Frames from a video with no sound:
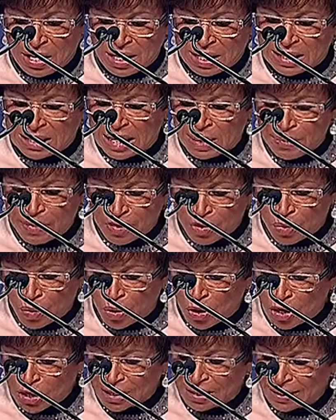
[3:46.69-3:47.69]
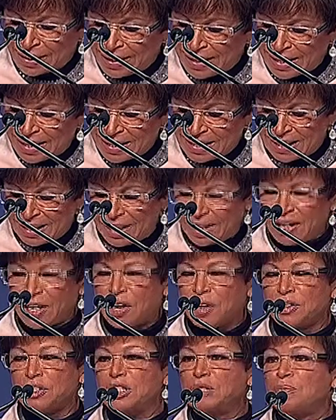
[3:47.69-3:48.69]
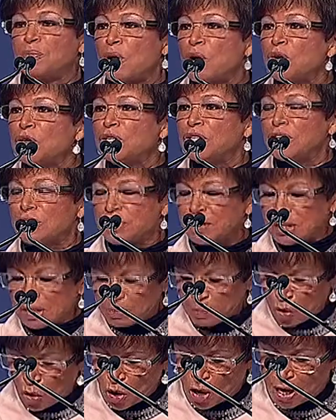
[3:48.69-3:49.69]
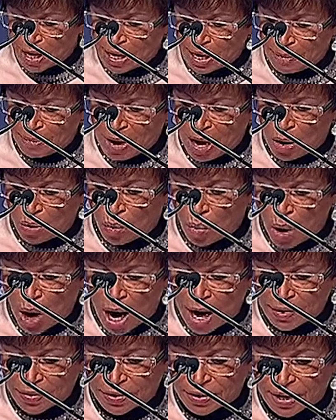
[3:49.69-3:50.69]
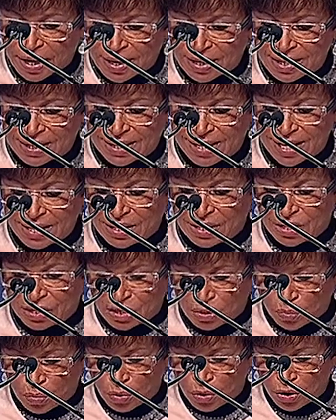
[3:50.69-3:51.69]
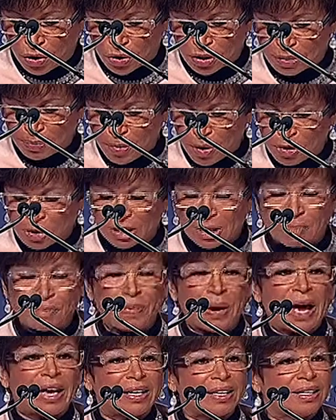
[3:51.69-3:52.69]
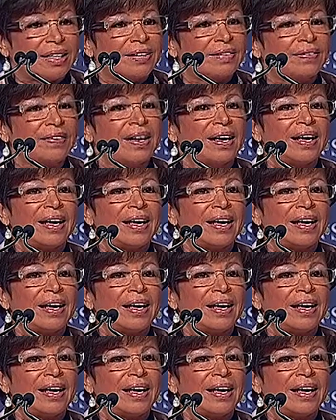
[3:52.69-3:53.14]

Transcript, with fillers: Some of the world's leading CEOs spoke to you this morning about why the United States is the world's most competitive